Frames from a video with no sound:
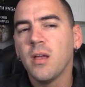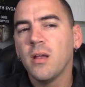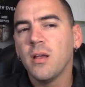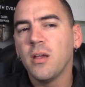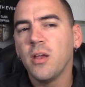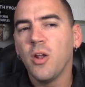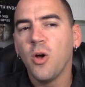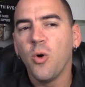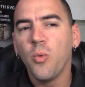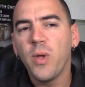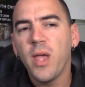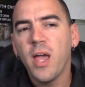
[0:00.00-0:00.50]

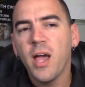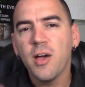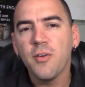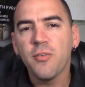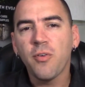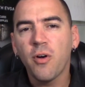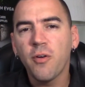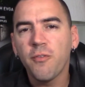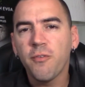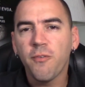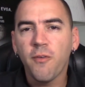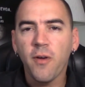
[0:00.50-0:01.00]
We have
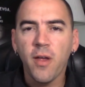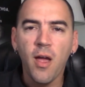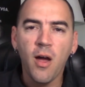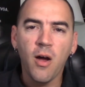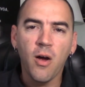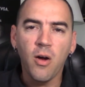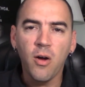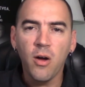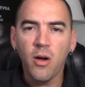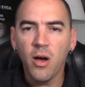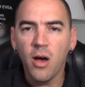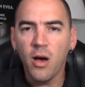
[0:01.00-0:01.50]

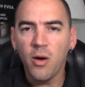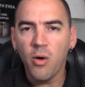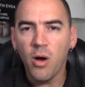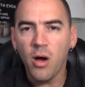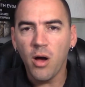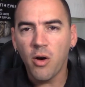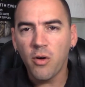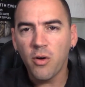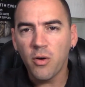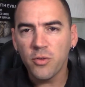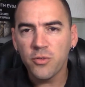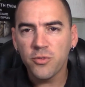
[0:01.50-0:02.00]

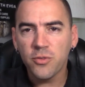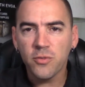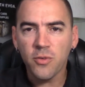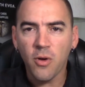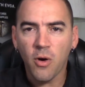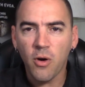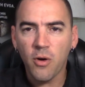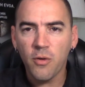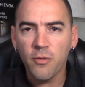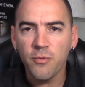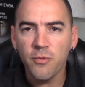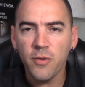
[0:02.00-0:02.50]

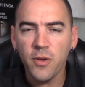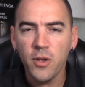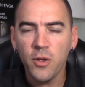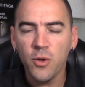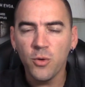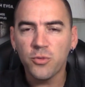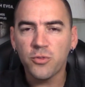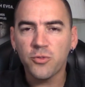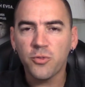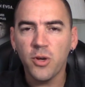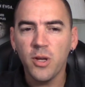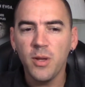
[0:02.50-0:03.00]
our
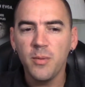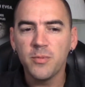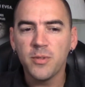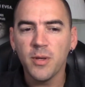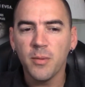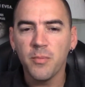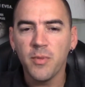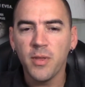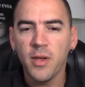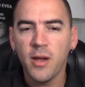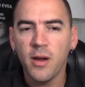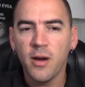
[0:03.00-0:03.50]
video streams
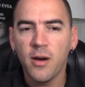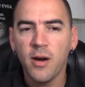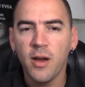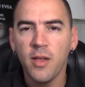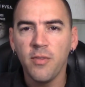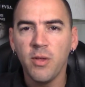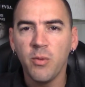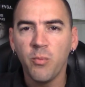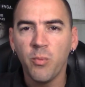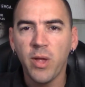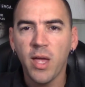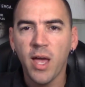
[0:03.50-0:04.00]
up there,
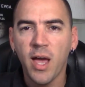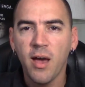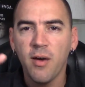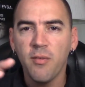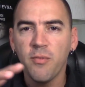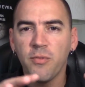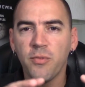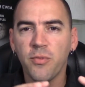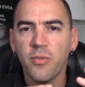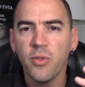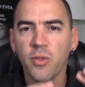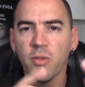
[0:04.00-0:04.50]
and then we
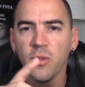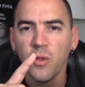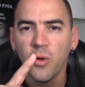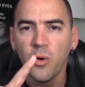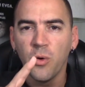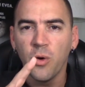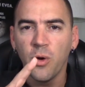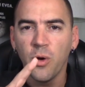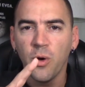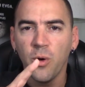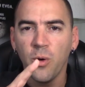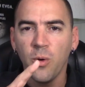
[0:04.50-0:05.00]
have the
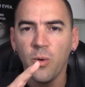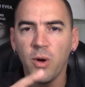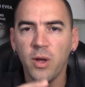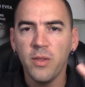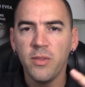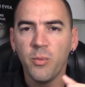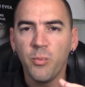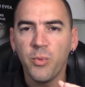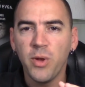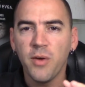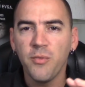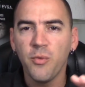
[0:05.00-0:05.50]
logo,
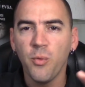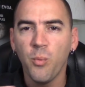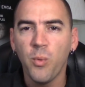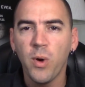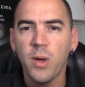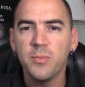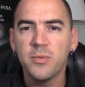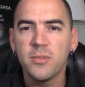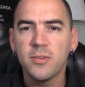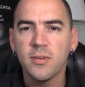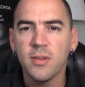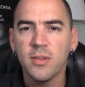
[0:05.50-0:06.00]
and then we have the
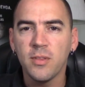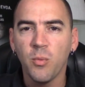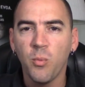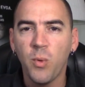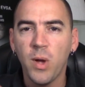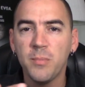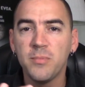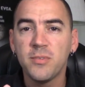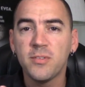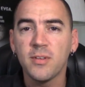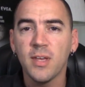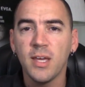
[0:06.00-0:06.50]

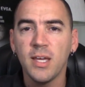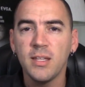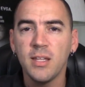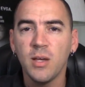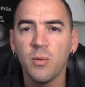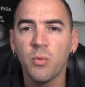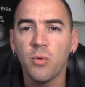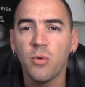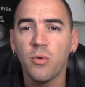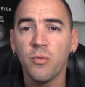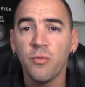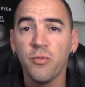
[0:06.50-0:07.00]
website
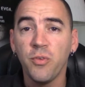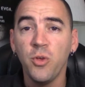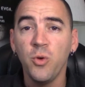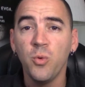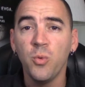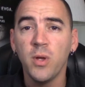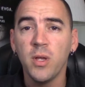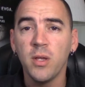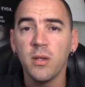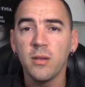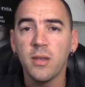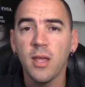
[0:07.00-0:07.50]
that we're
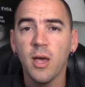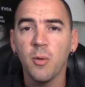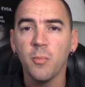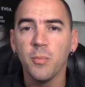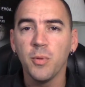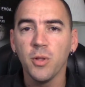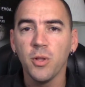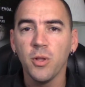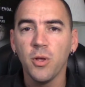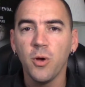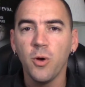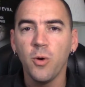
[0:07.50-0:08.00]
reviewing down
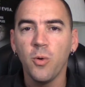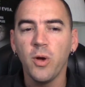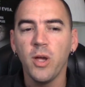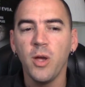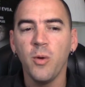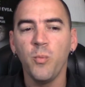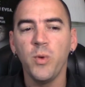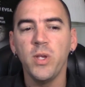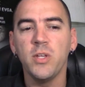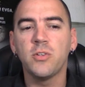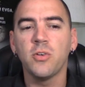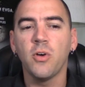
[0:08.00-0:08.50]
below,
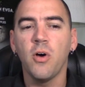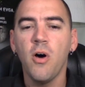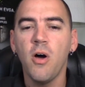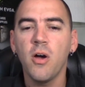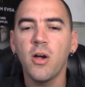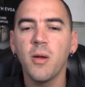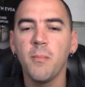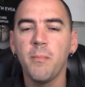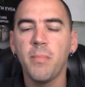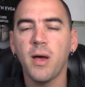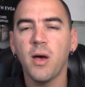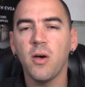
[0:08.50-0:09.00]
and we
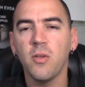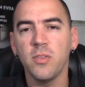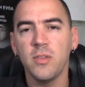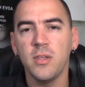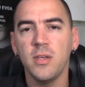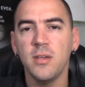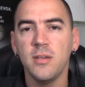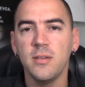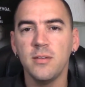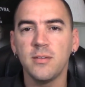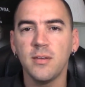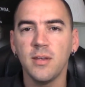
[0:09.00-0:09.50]
talk about
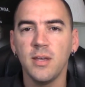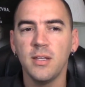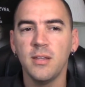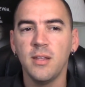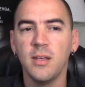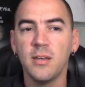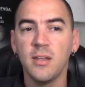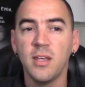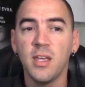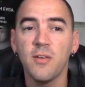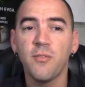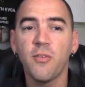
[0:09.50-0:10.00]
these and
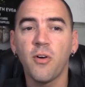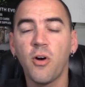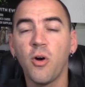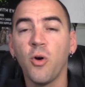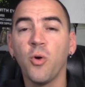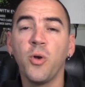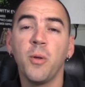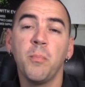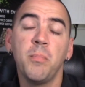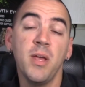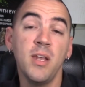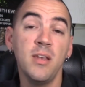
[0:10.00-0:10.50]
then give our
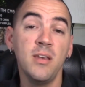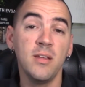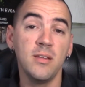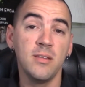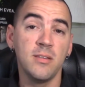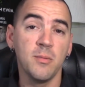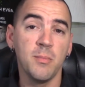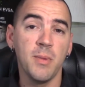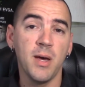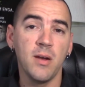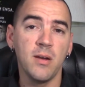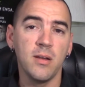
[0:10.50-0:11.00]
own
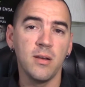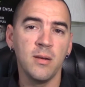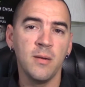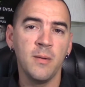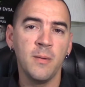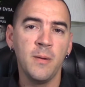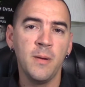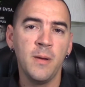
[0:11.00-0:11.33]
opinions about it.